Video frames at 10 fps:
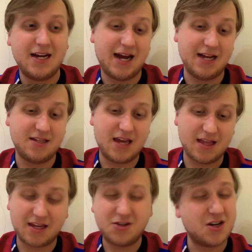And yeah,
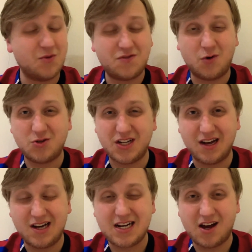thank you so much for watching,
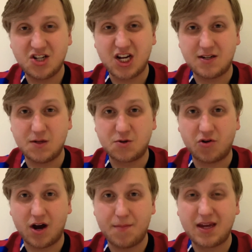guys. Like, share,
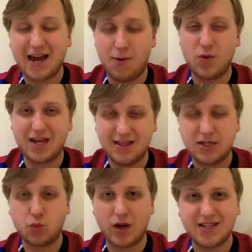subscribe. Can we get
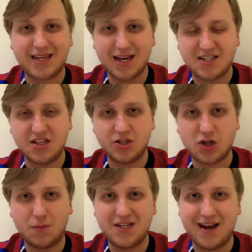this win to get us in the
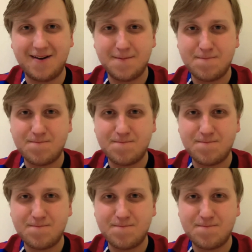top 10?